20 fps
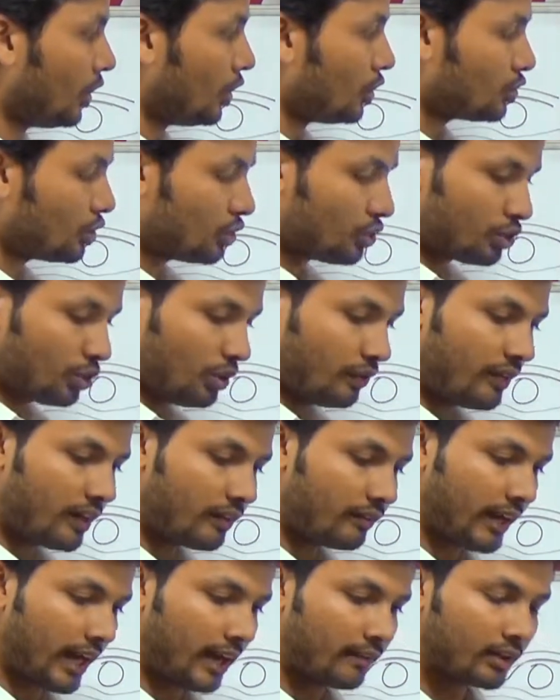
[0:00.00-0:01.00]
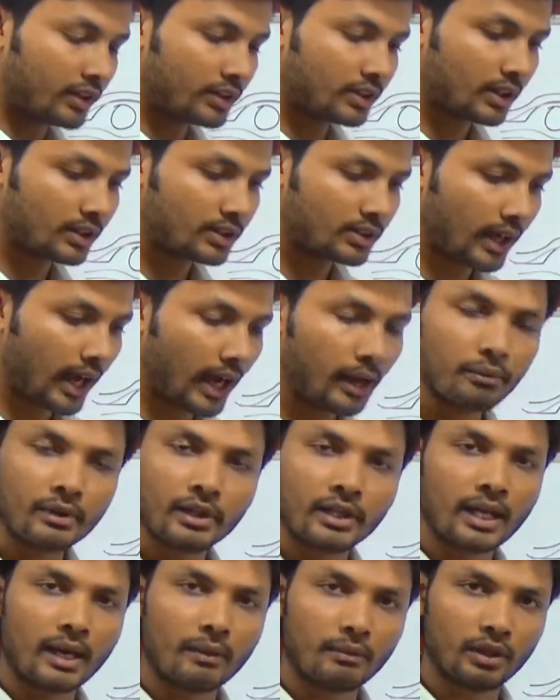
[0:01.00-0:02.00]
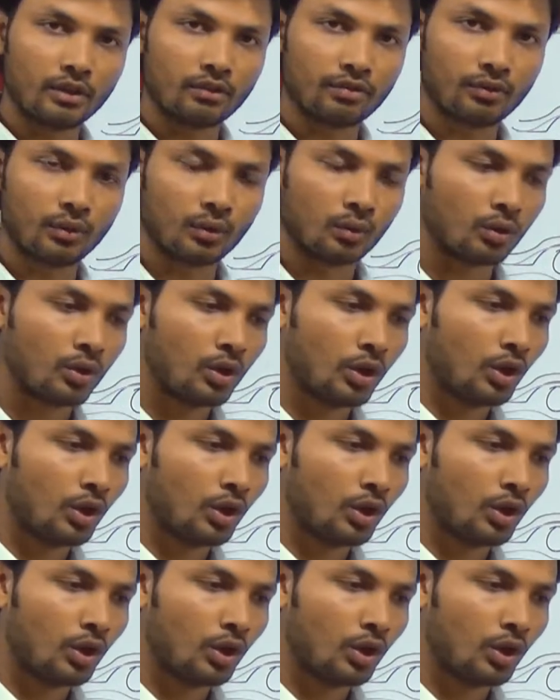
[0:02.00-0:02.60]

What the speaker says: So far we have discussed the hybrid laminar flow.